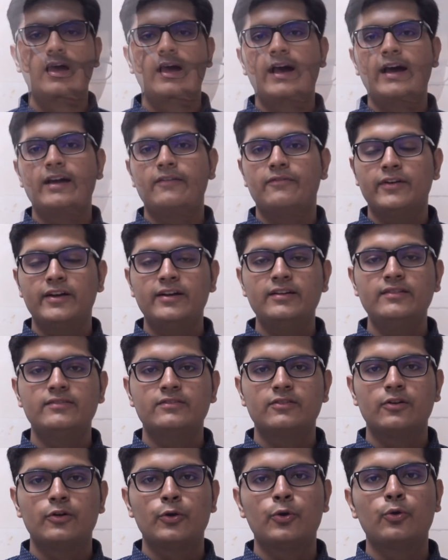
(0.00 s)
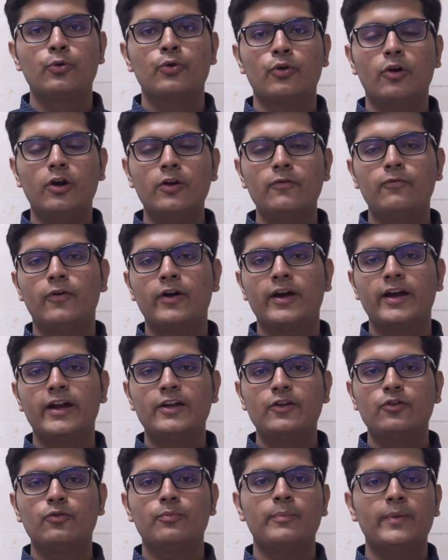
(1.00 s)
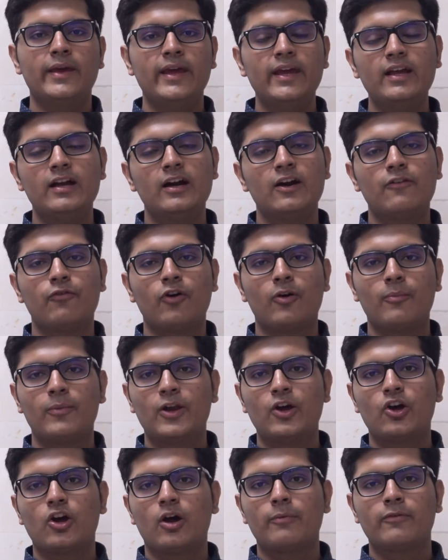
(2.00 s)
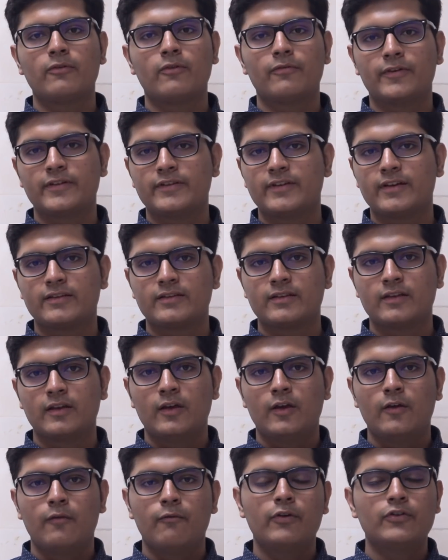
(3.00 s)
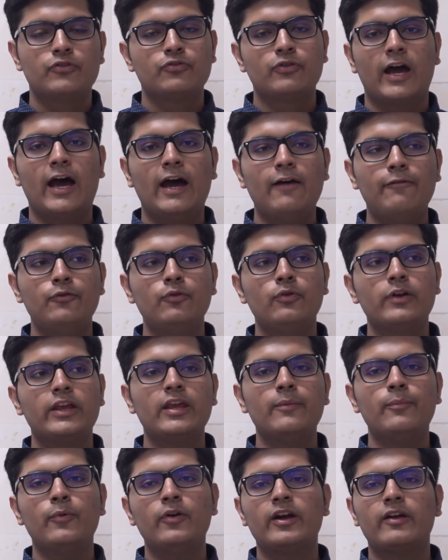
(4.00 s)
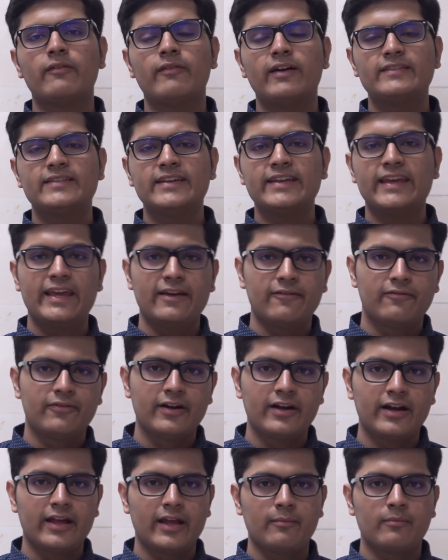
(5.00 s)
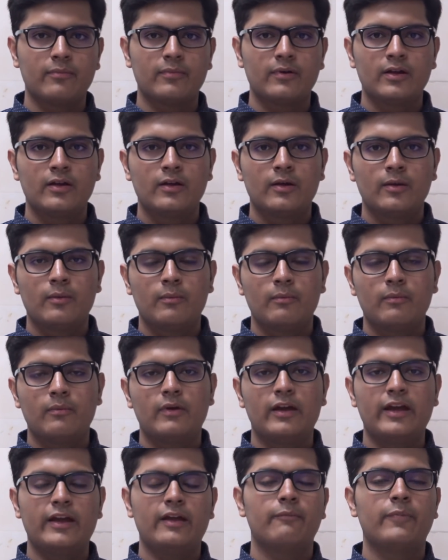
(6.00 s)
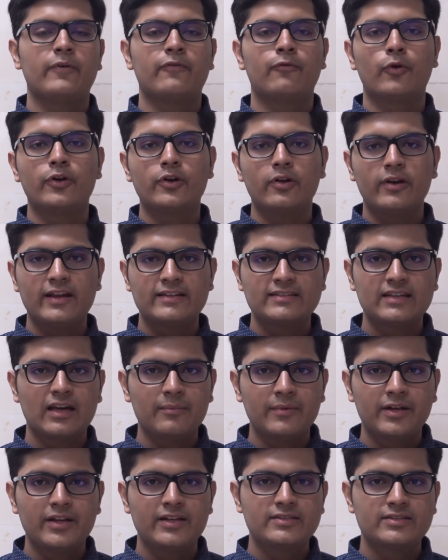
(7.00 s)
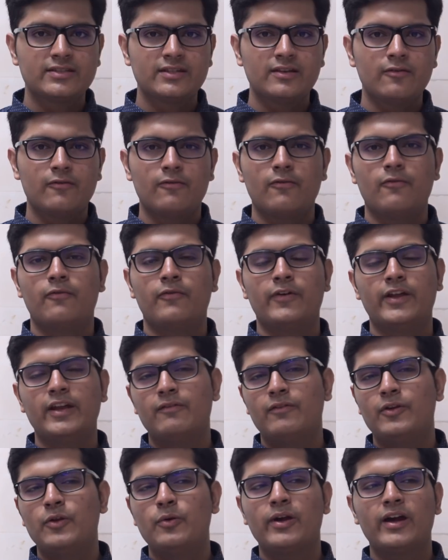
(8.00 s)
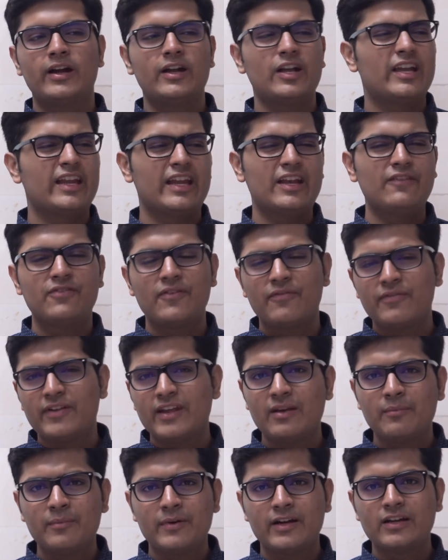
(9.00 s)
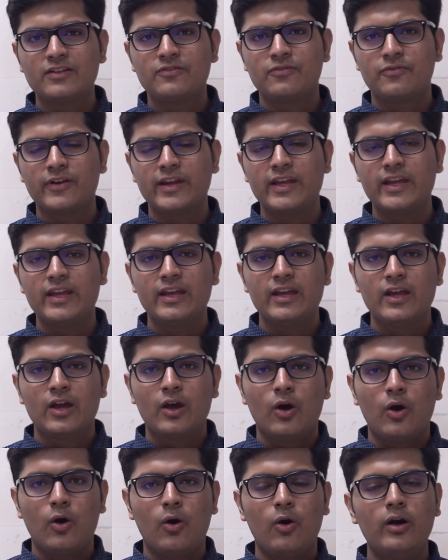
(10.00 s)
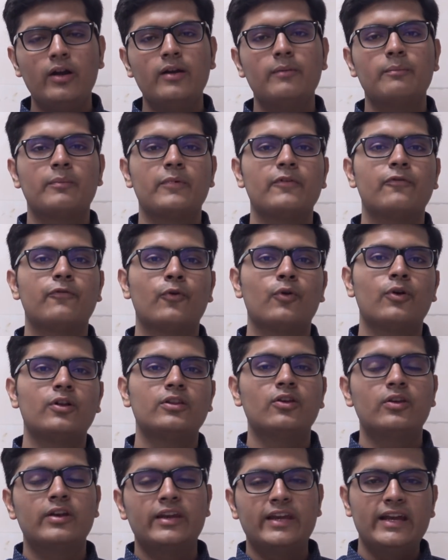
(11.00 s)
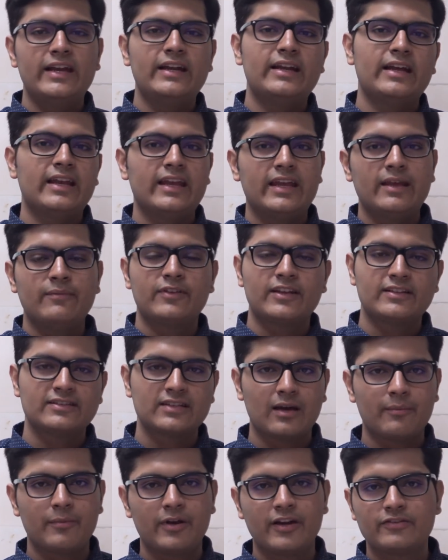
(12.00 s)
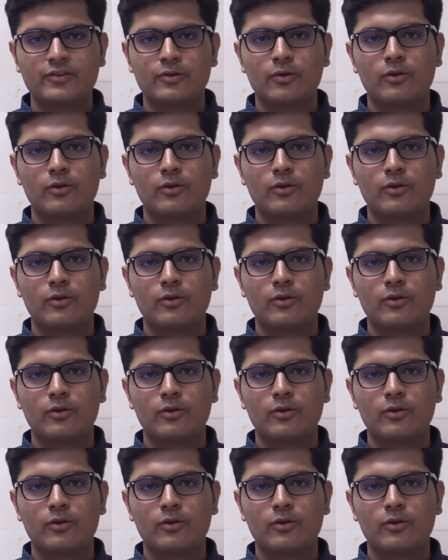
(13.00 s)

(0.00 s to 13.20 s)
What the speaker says: And friends, do not forget to make a formula copy of physics, which you have to keep on revising every time. Before your examination, whenever you get 10-15 minutes free, or before the NEET and AIIMS examination